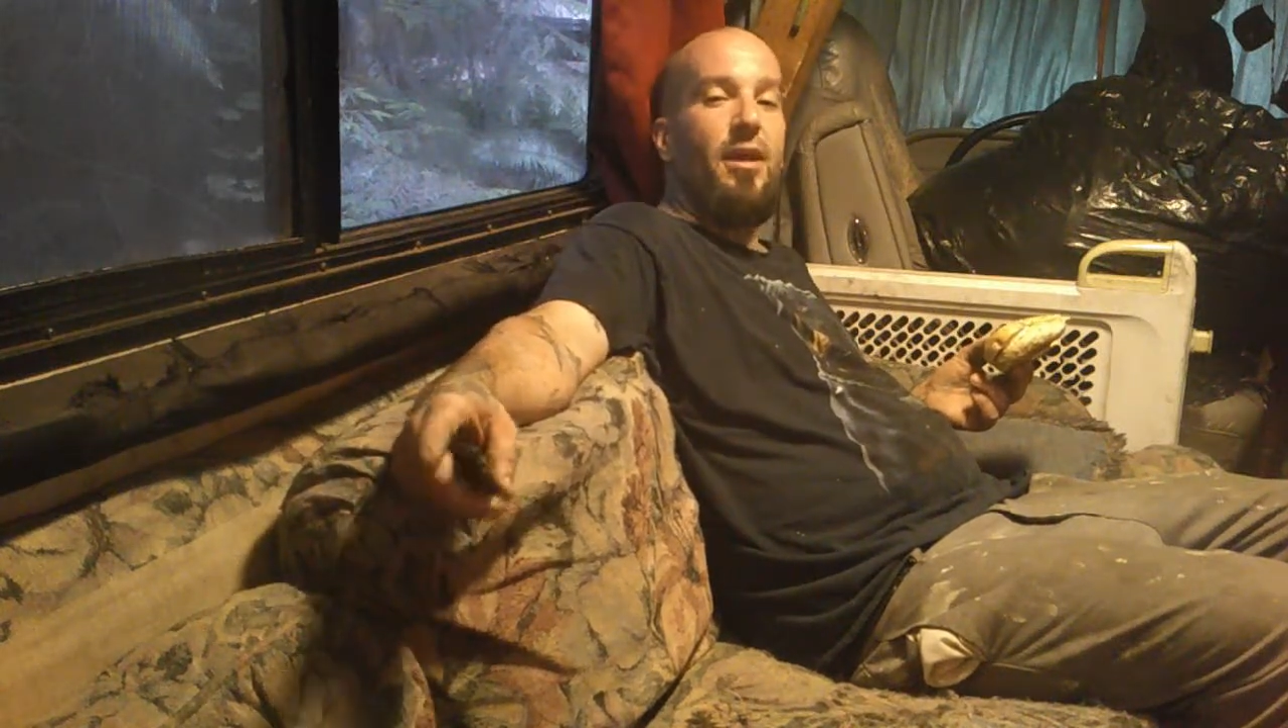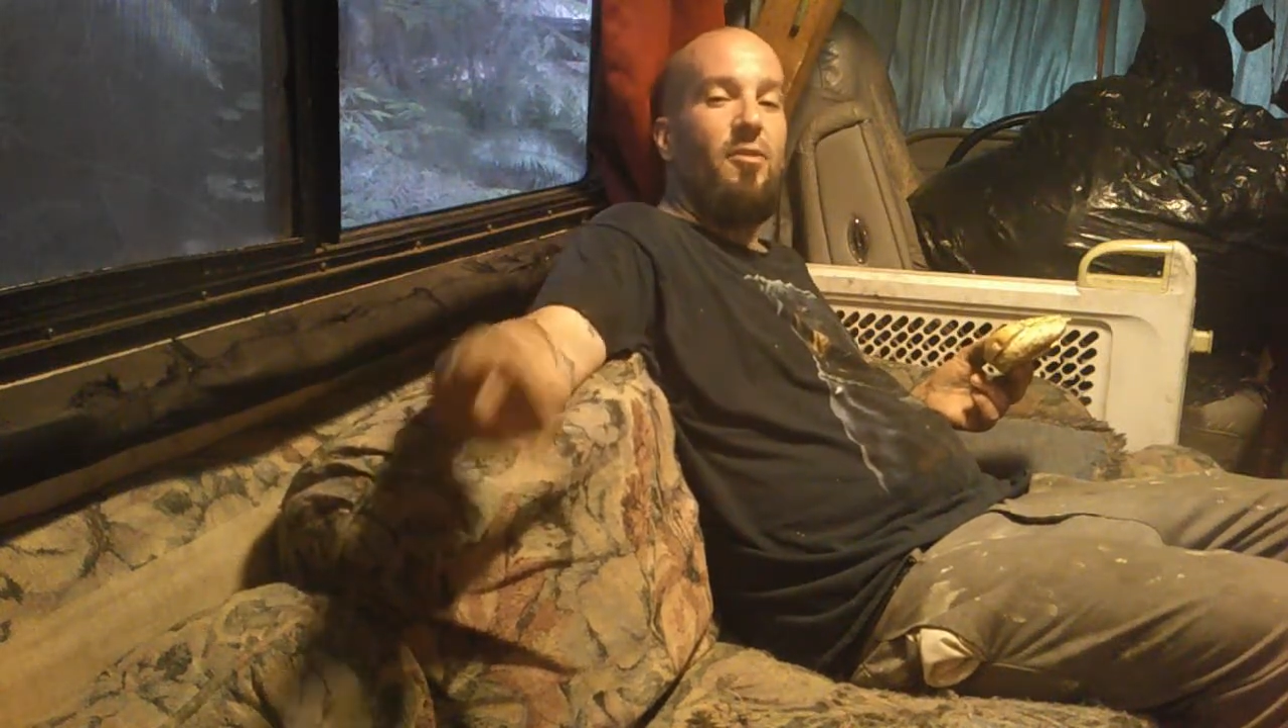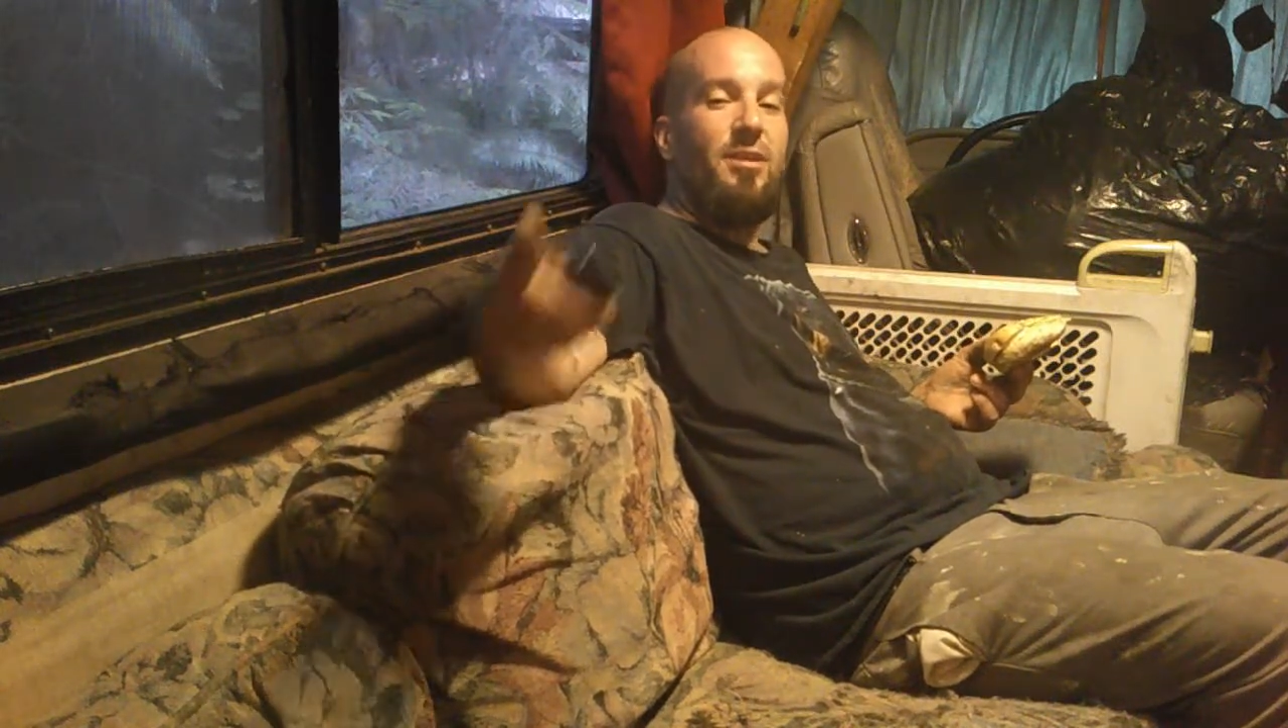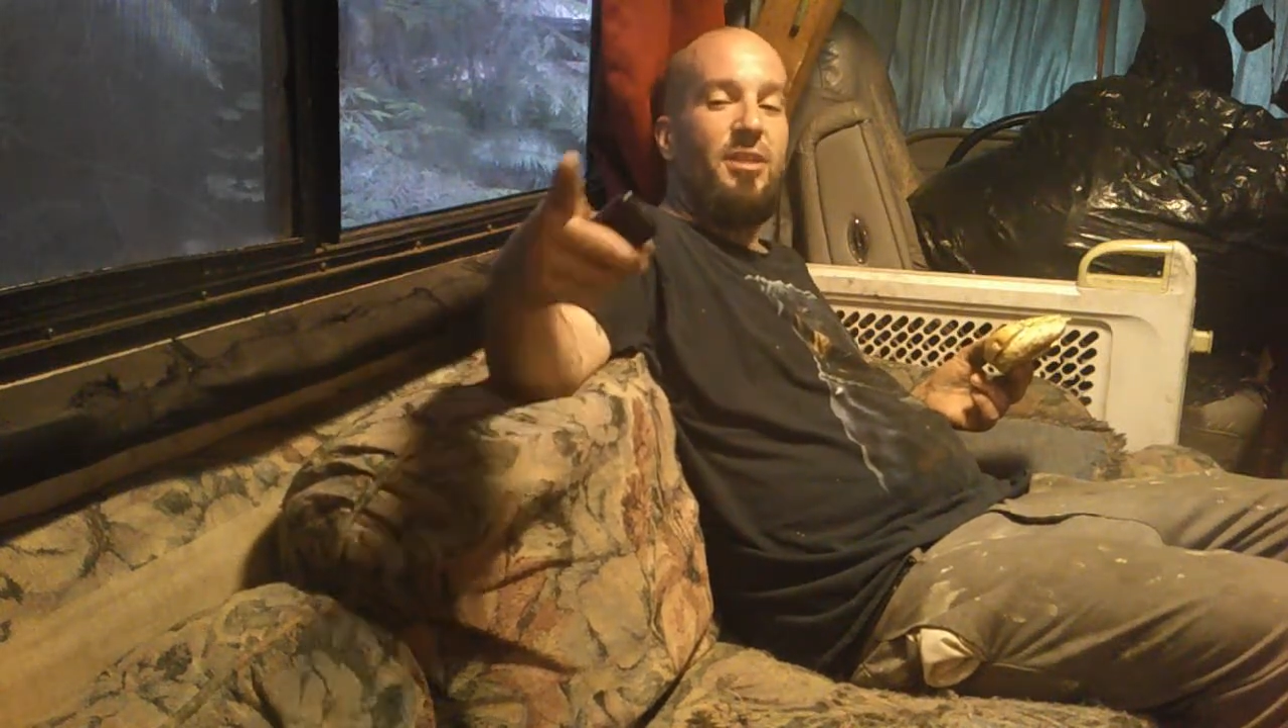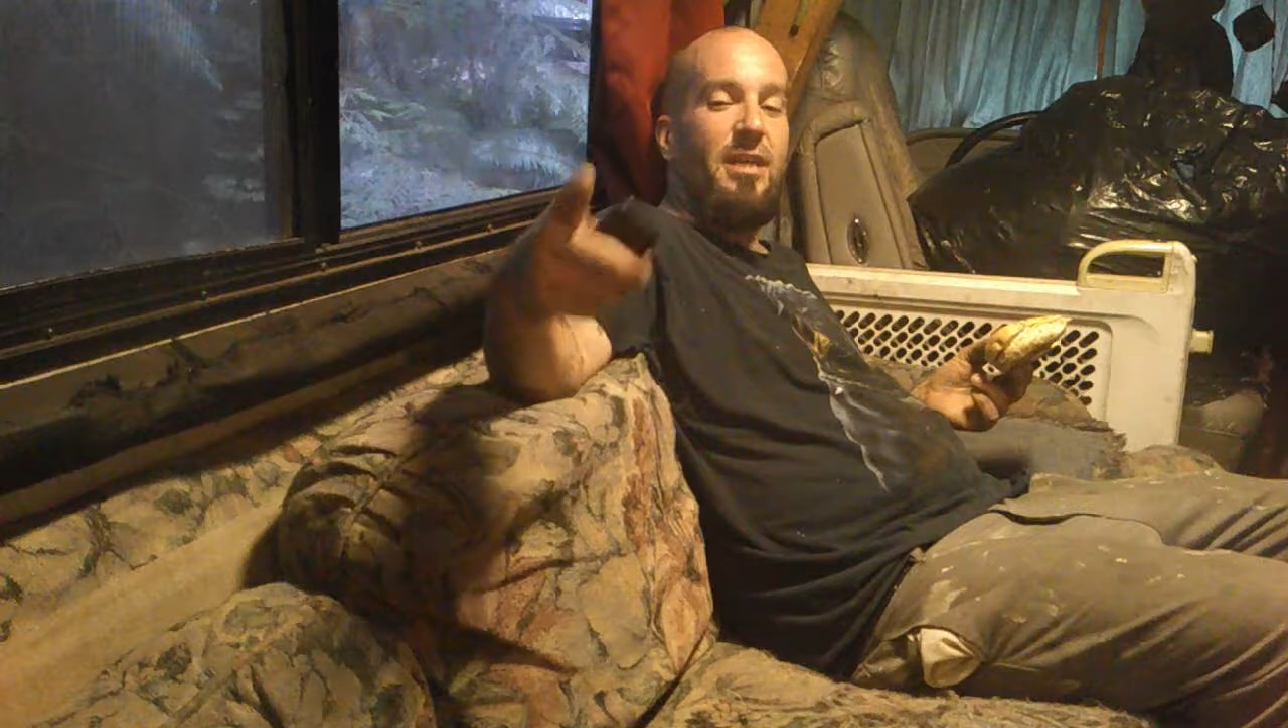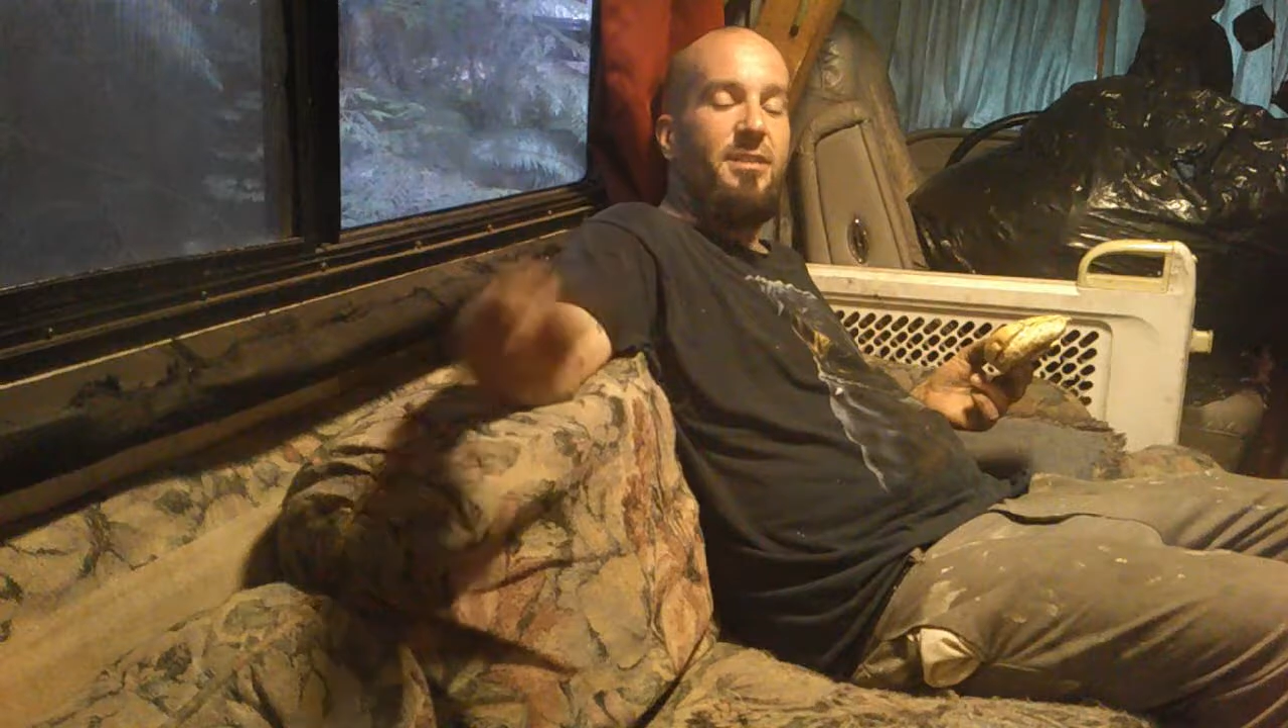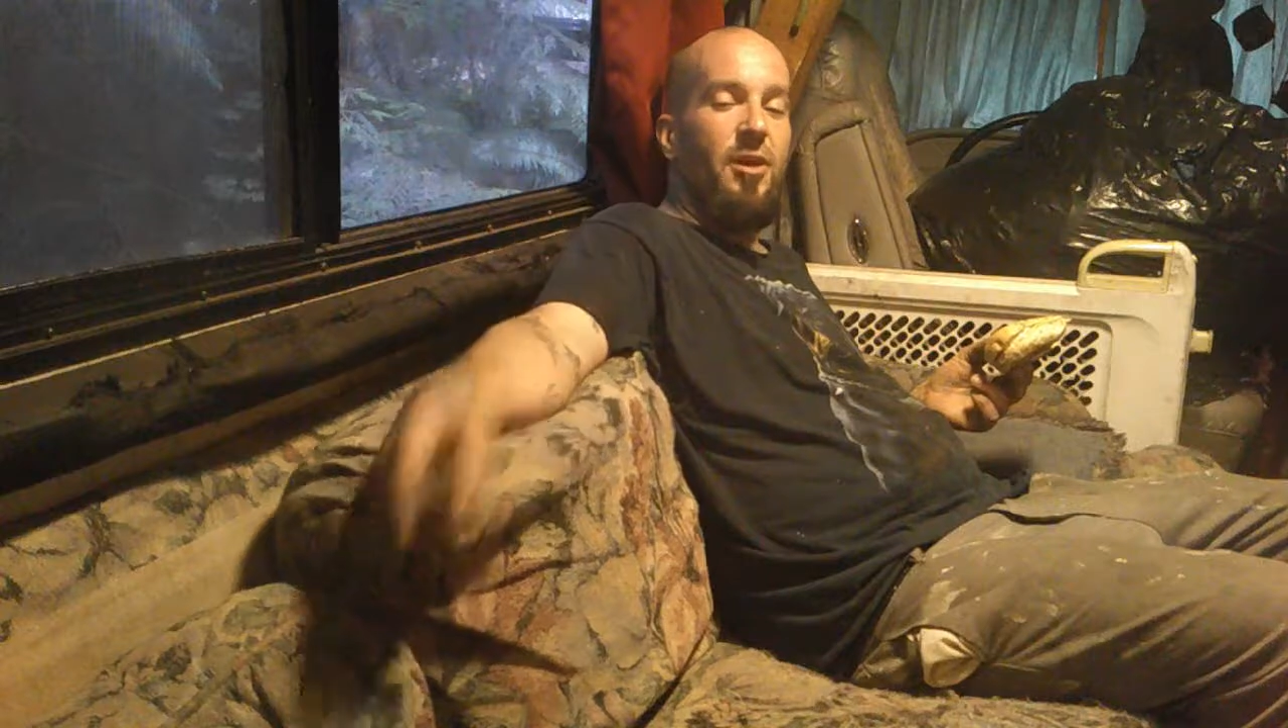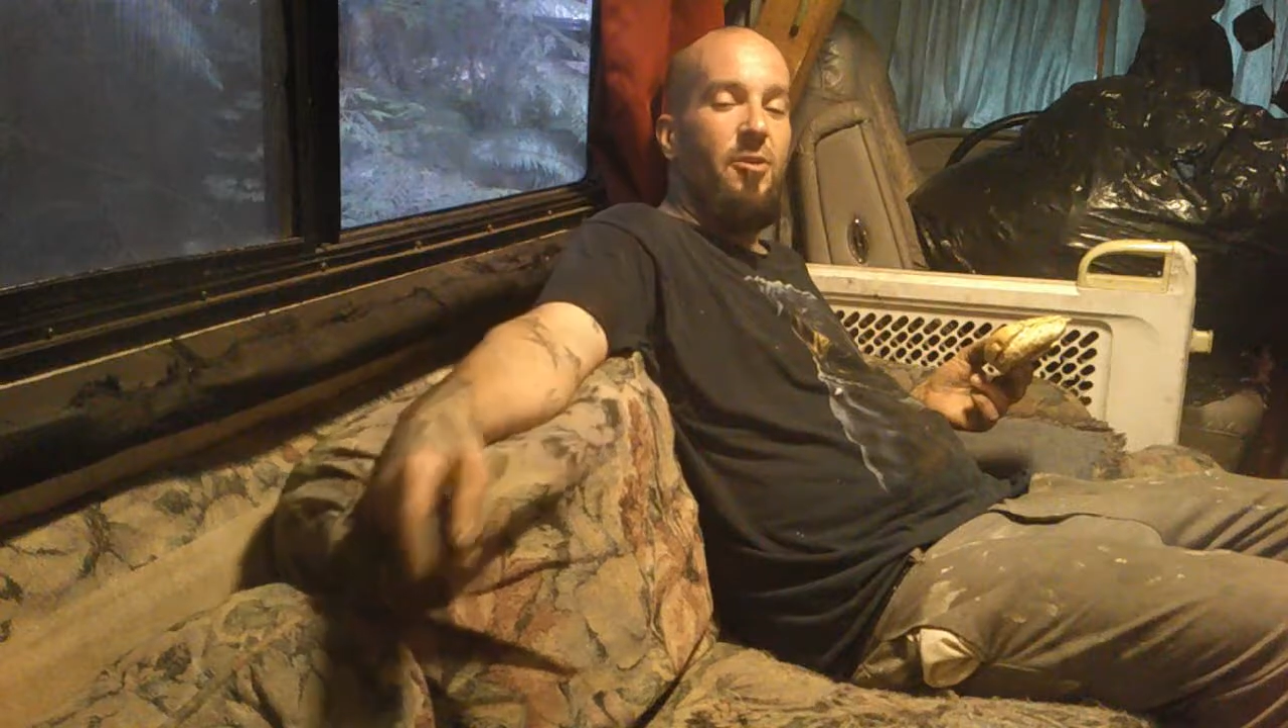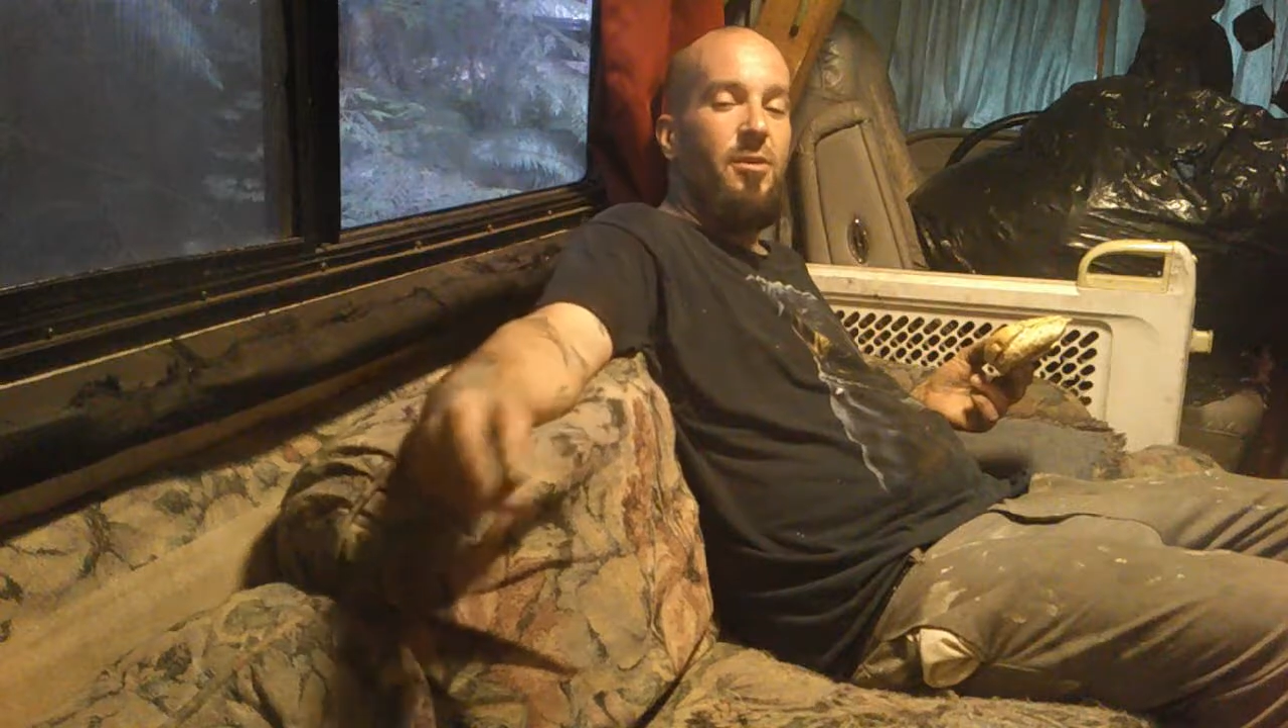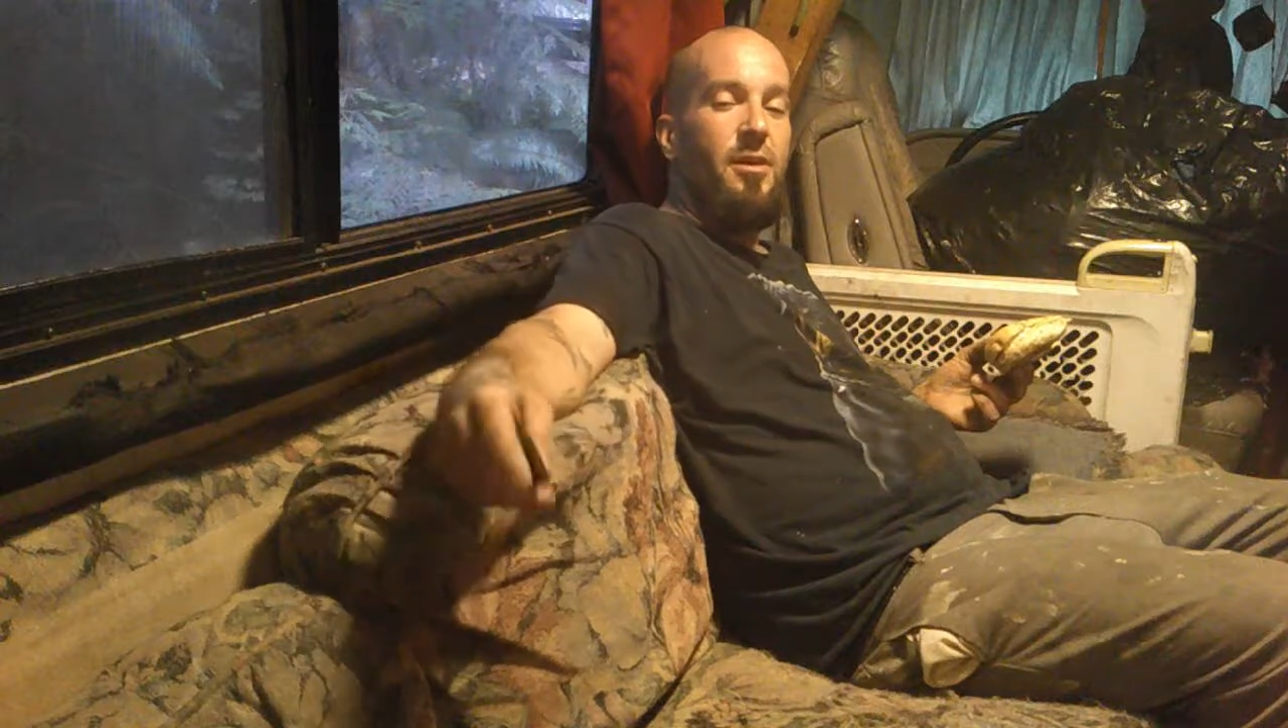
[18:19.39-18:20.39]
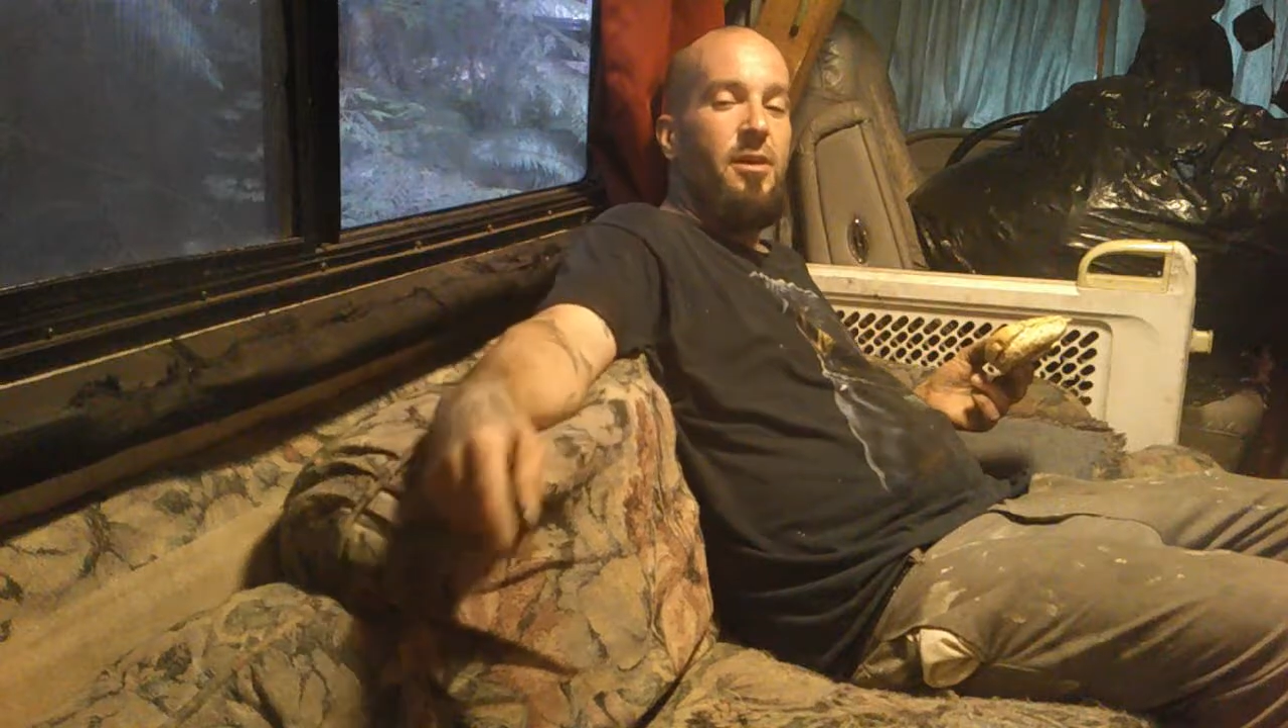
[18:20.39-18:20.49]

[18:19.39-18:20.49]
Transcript: I'll let you guys know.